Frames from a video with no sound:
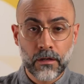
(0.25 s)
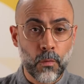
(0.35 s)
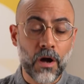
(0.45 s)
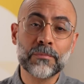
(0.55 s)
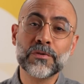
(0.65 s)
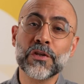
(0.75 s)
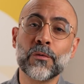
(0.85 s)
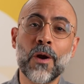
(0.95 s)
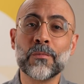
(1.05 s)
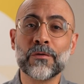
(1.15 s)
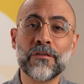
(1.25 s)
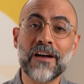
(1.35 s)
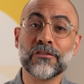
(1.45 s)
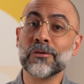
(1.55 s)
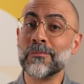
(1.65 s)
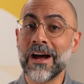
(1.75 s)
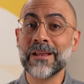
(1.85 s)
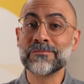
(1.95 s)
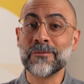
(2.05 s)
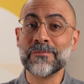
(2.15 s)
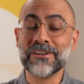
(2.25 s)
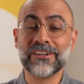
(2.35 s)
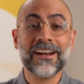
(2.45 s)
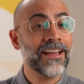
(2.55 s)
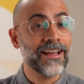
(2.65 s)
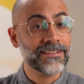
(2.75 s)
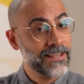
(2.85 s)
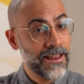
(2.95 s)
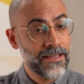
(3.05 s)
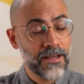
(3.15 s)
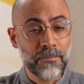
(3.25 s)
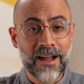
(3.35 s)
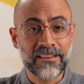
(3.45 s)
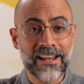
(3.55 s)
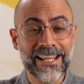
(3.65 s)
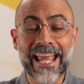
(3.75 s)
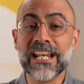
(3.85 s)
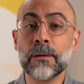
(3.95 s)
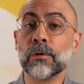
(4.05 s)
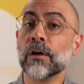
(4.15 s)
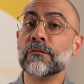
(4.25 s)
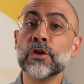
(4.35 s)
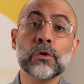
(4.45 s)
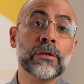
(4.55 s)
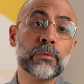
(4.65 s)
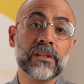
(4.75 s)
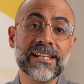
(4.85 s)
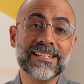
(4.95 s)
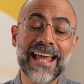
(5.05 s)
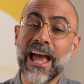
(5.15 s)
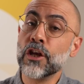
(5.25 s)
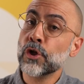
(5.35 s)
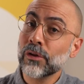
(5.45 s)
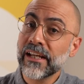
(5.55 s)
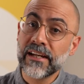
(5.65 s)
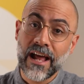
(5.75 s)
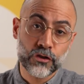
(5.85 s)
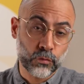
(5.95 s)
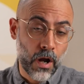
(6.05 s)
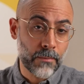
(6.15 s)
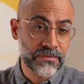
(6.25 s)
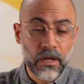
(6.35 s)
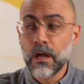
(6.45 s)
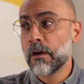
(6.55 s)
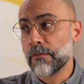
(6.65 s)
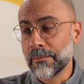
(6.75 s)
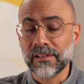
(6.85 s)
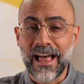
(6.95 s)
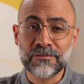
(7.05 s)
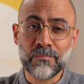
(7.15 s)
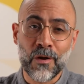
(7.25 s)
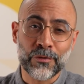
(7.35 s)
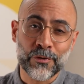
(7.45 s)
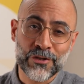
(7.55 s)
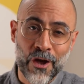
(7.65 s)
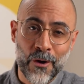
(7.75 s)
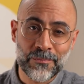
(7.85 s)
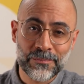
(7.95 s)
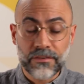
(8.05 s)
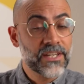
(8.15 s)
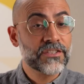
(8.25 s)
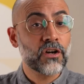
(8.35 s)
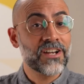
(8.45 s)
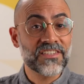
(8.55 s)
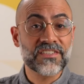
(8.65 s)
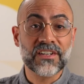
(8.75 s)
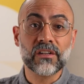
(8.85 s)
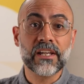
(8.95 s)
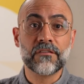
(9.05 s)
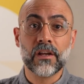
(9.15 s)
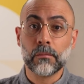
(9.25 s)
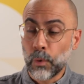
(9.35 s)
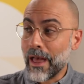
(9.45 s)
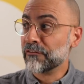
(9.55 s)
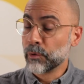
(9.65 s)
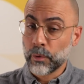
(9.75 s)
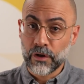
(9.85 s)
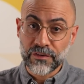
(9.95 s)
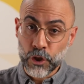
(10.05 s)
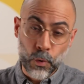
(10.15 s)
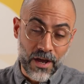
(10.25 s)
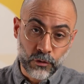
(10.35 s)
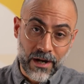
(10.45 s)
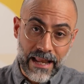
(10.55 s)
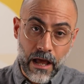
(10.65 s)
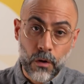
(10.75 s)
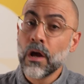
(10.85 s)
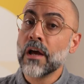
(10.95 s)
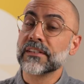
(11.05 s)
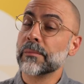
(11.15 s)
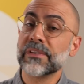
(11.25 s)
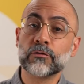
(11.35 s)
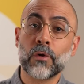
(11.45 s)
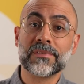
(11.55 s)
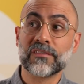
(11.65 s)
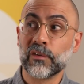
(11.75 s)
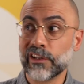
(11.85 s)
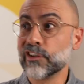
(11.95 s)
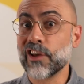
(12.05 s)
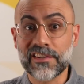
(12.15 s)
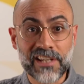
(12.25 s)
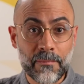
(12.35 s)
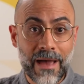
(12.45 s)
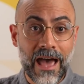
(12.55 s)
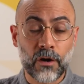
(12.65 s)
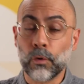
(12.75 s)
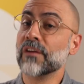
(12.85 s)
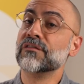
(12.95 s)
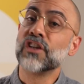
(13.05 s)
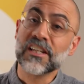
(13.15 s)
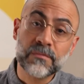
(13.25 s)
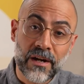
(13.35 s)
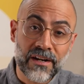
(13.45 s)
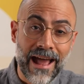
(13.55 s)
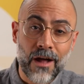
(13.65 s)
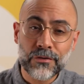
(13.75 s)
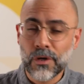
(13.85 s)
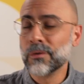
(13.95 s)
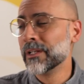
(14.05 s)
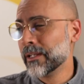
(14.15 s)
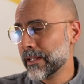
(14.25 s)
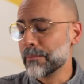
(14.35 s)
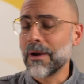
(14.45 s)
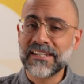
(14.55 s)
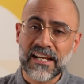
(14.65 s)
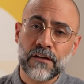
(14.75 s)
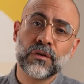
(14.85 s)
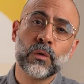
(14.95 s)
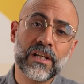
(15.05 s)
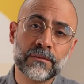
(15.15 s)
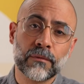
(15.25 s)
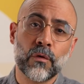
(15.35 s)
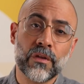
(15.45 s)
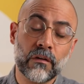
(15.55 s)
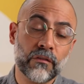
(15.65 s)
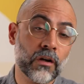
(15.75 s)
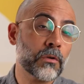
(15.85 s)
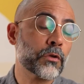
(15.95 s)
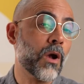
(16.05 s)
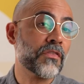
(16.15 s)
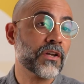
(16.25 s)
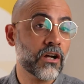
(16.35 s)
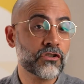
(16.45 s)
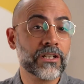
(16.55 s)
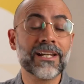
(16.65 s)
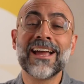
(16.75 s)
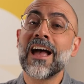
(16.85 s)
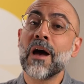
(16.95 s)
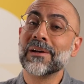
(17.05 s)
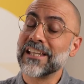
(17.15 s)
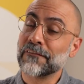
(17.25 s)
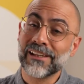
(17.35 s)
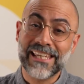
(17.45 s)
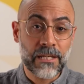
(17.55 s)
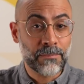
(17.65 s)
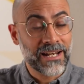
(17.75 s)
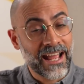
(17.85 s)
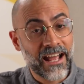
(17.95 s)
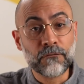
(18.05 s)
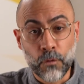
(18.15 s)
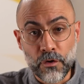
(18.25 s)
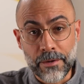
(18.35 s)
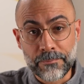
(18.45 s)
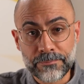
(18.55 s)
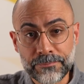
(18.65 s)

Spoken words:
Welcome to the Rum Revival. My name's Arminder, and today I'm highlighting a number of newly released and newly announced rums from the last month or so. These aren't necessarily available everywhere in the US right now. Some of these rums have only just come out or have just been announced, so it might take a few weeks before they're available throughout the country, but definitely keep an eye out for them.